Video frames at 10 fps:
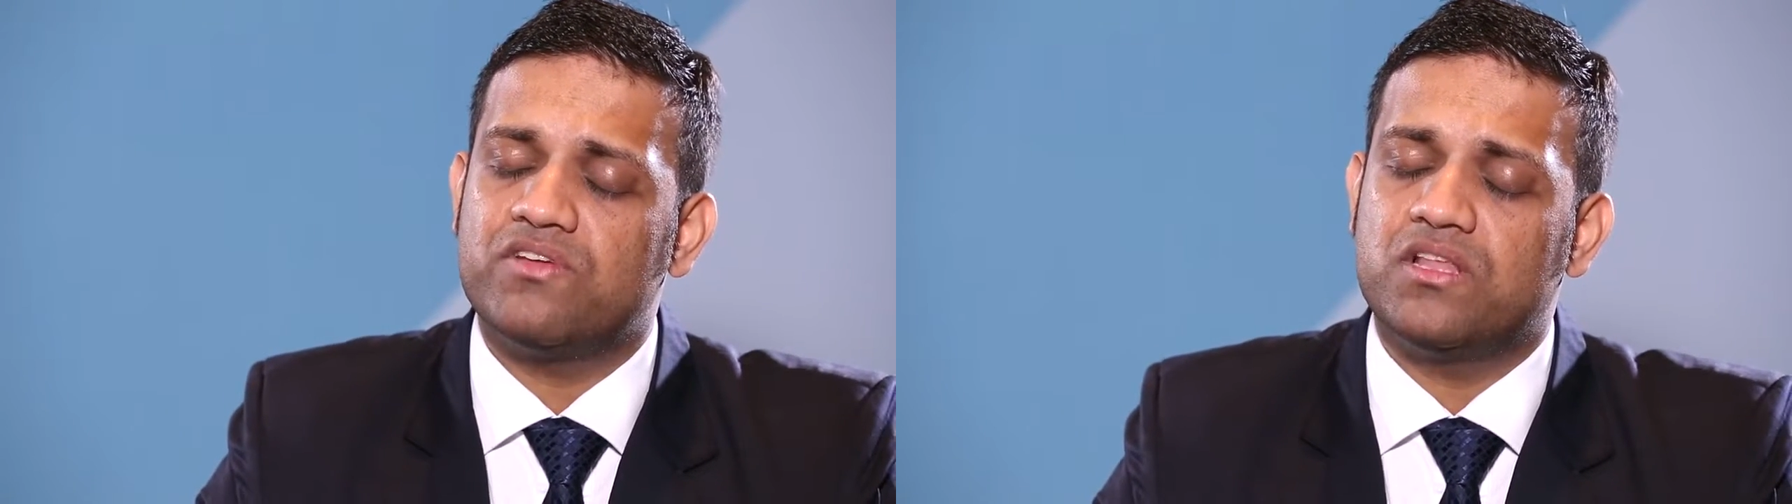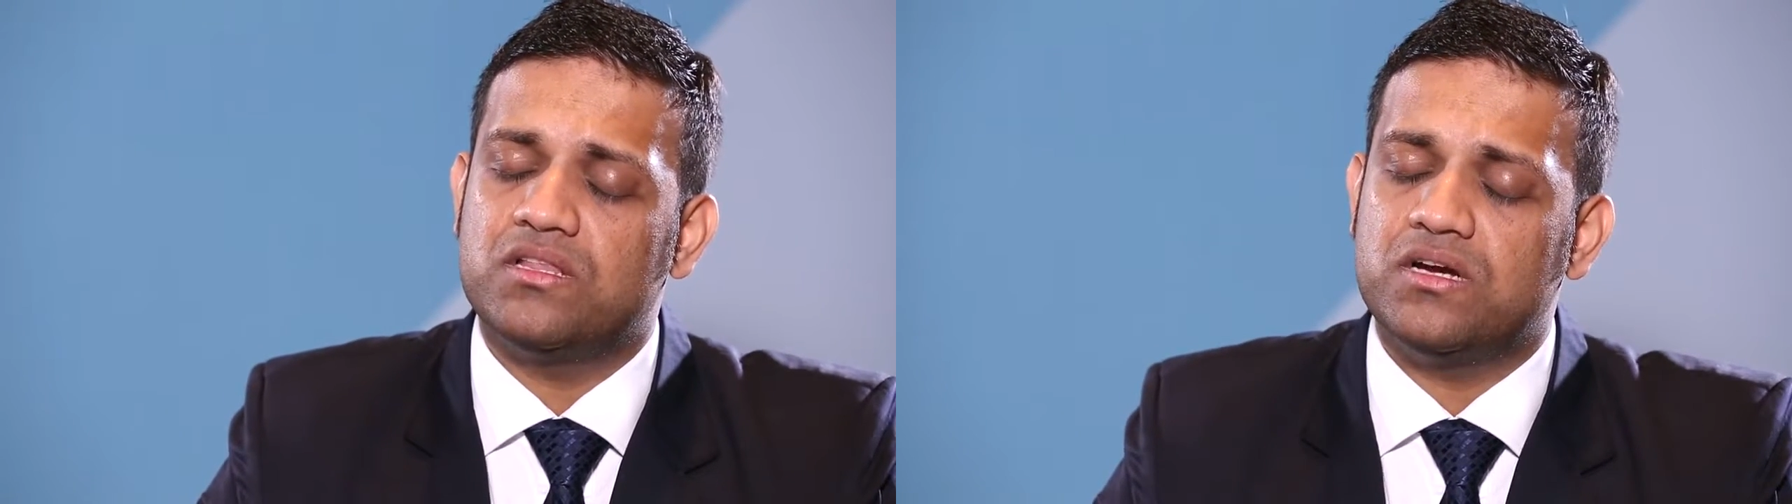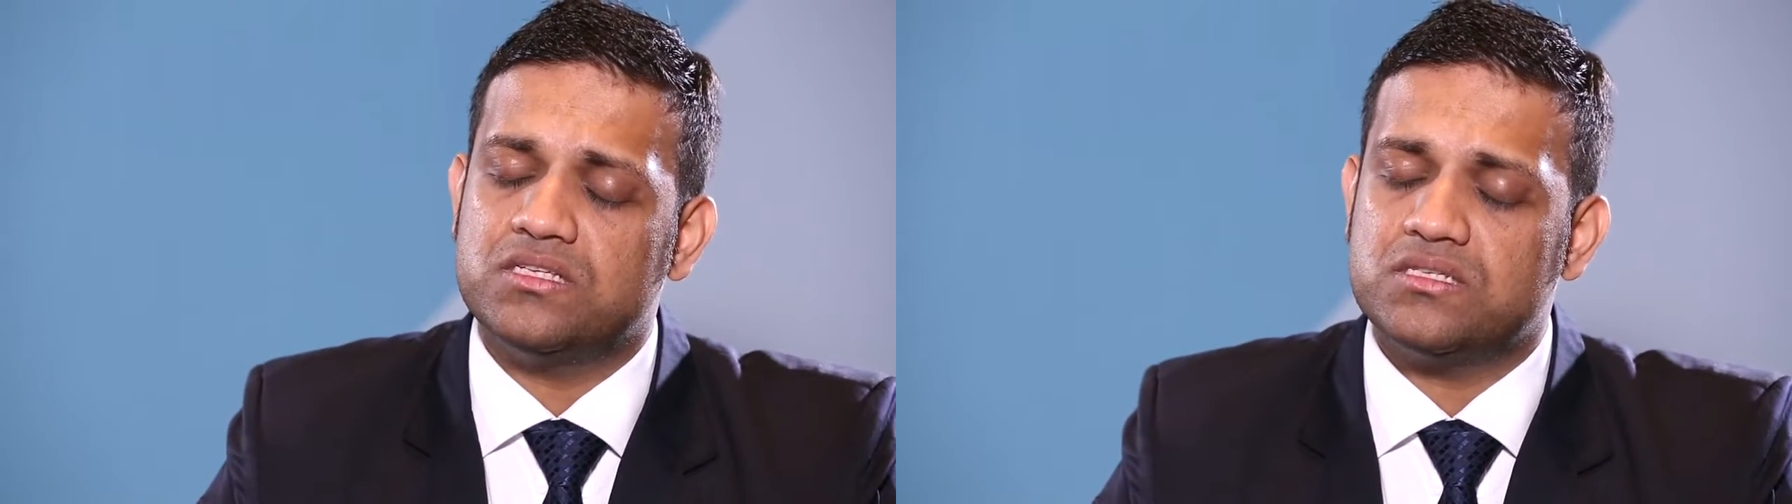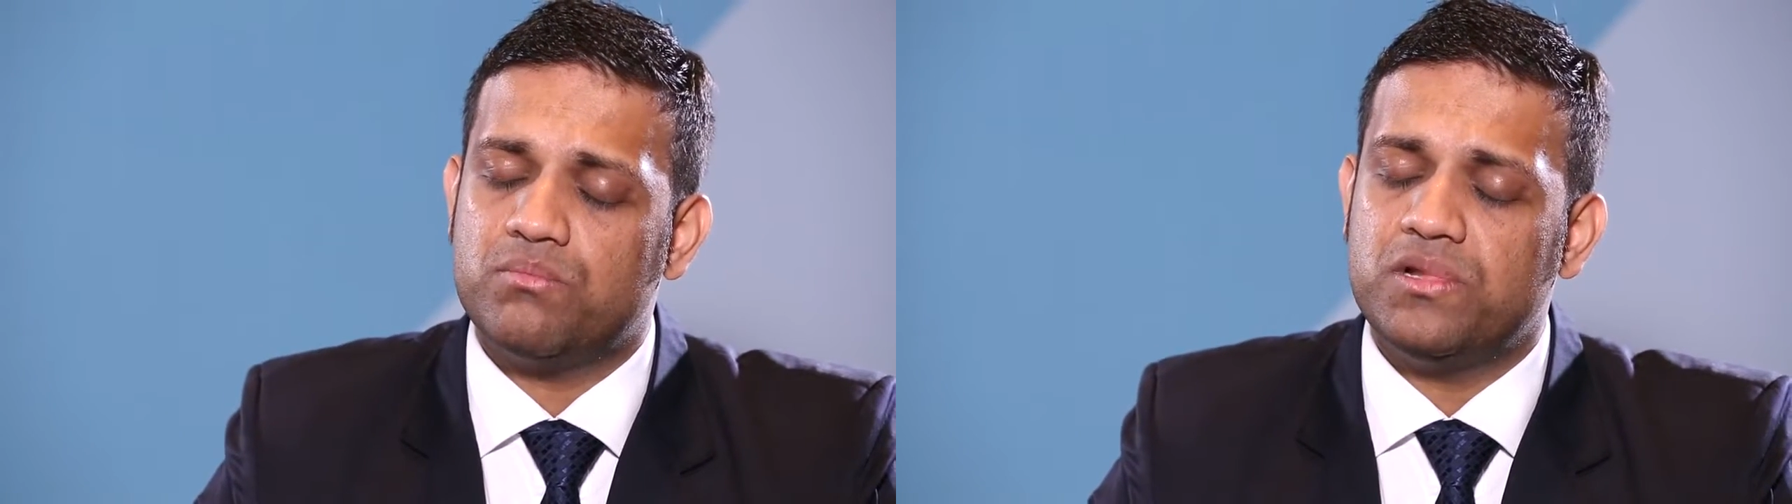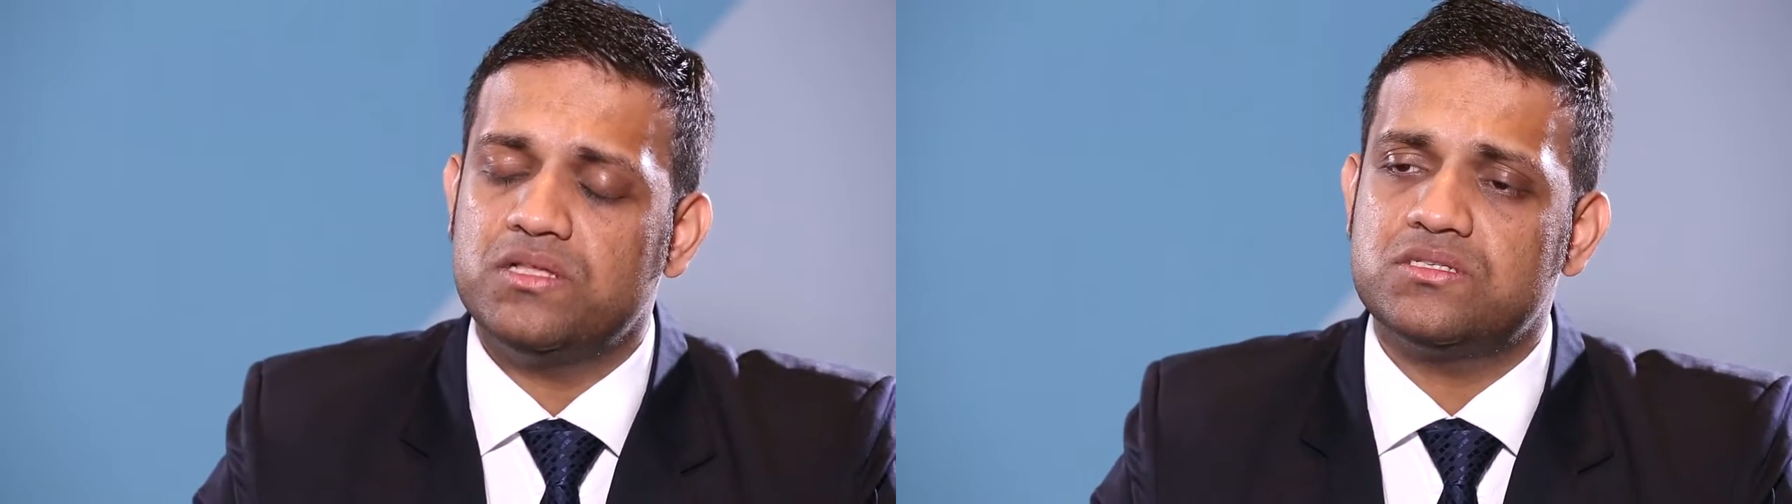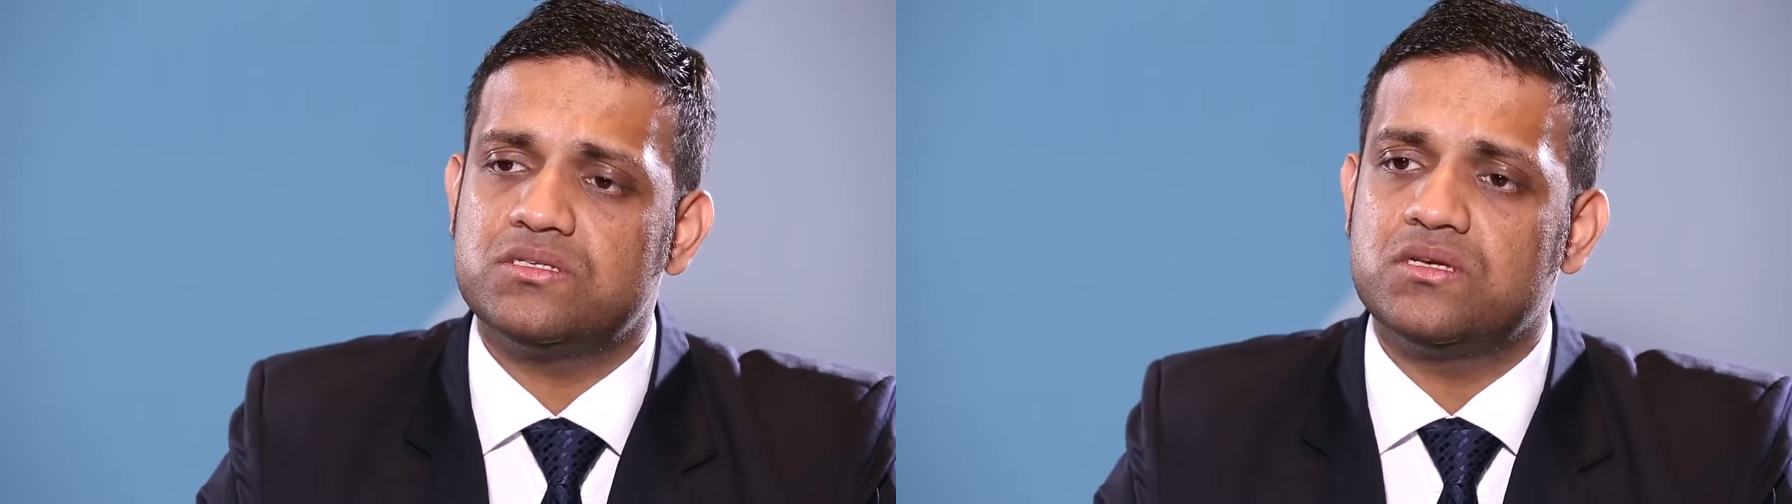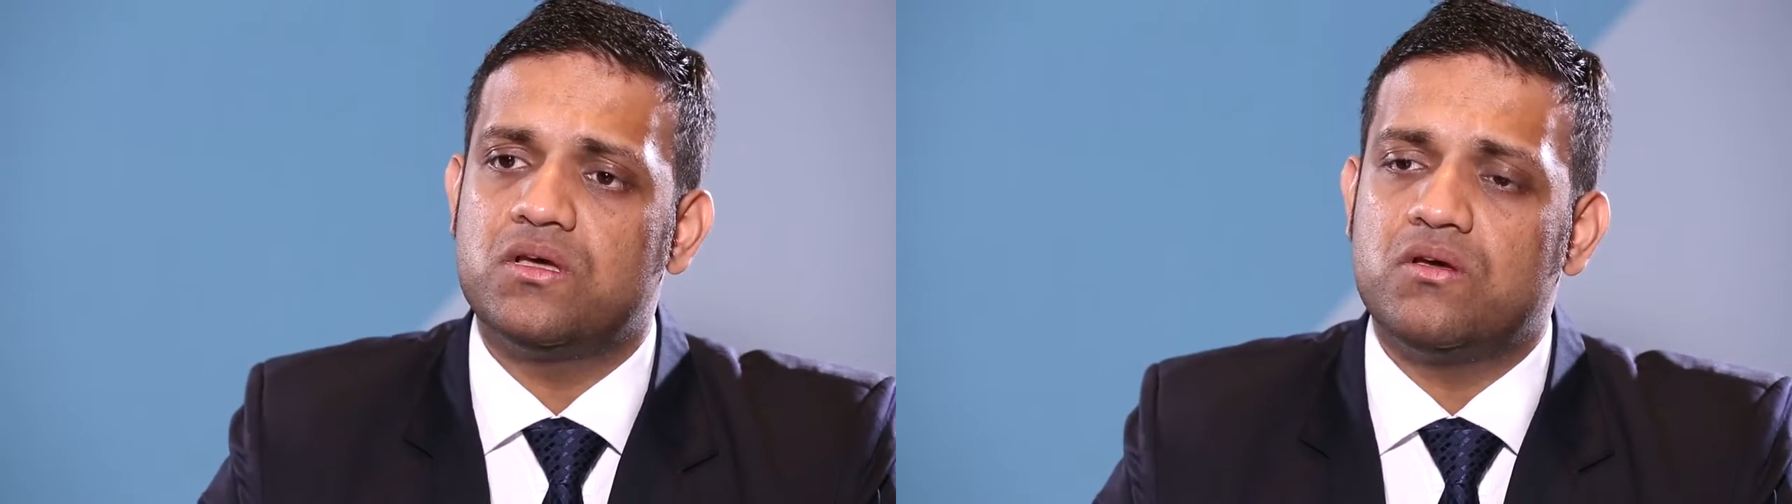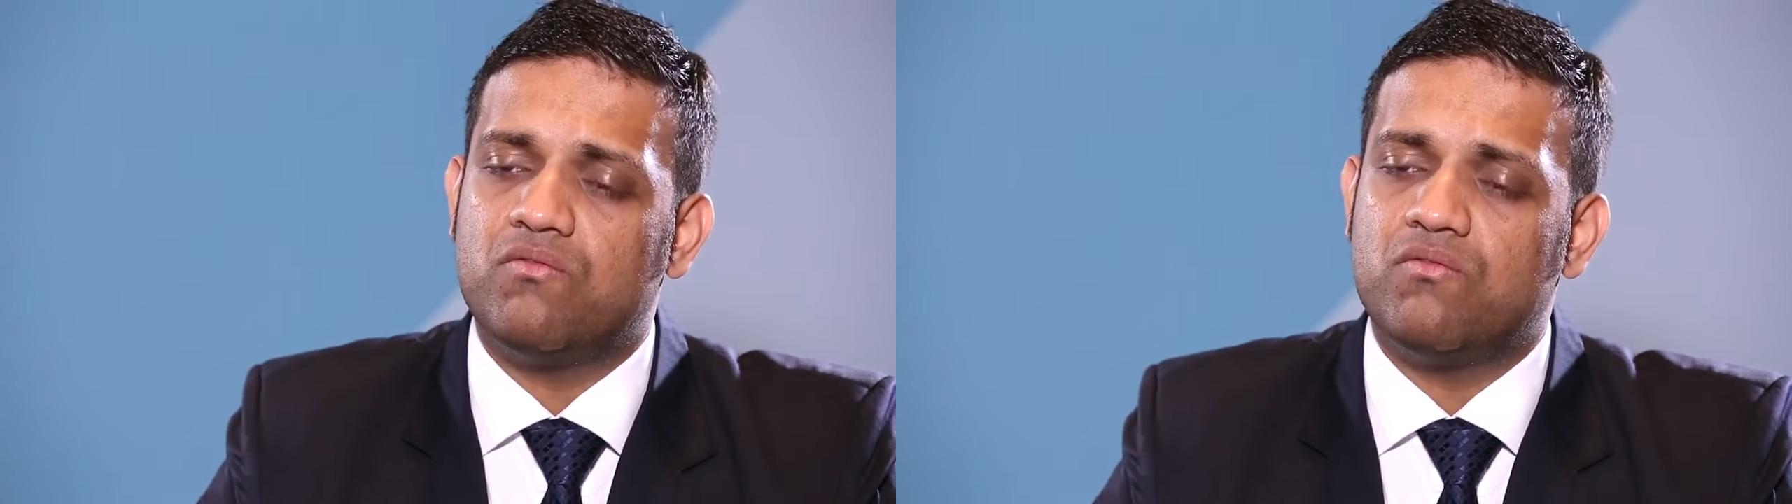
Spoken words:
with other disciplines